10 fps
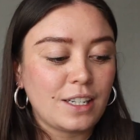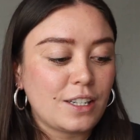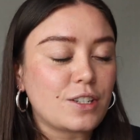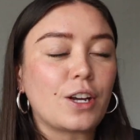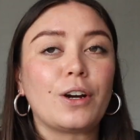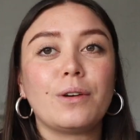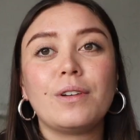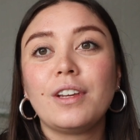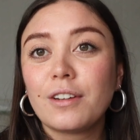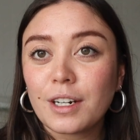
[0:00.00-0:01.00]
So
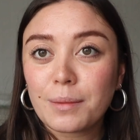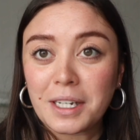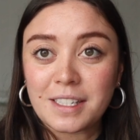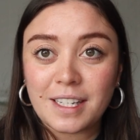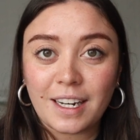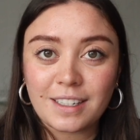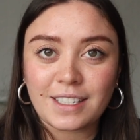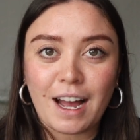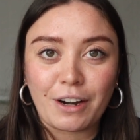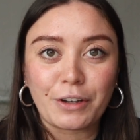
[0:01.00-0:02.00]
you're gonna be sitting
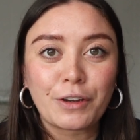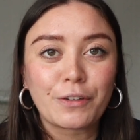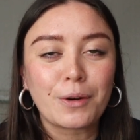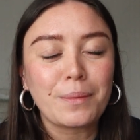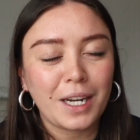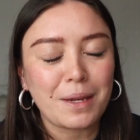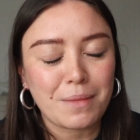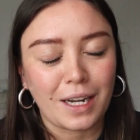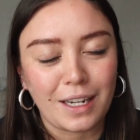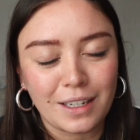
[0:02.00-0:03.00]
down for many,
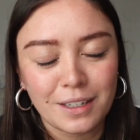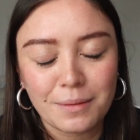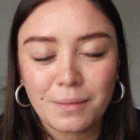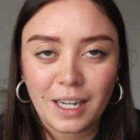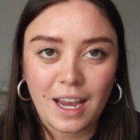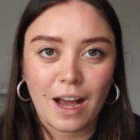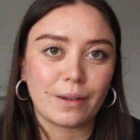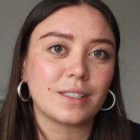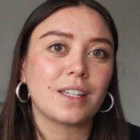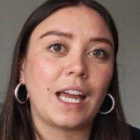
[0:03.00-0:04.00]
many, many hours.